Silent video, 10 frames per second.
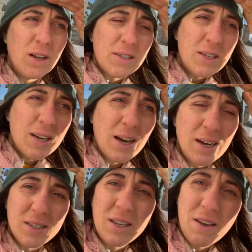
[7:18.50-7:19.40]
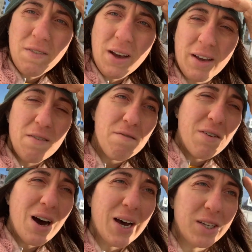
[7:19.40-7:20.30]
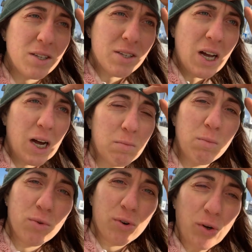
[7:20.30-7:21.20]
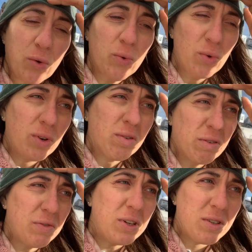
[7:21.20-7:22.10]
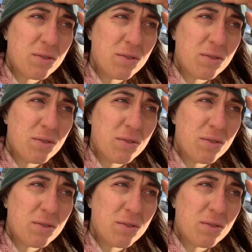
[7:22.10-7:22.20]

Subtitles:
let's see, guys, if I can find some more cool graffitis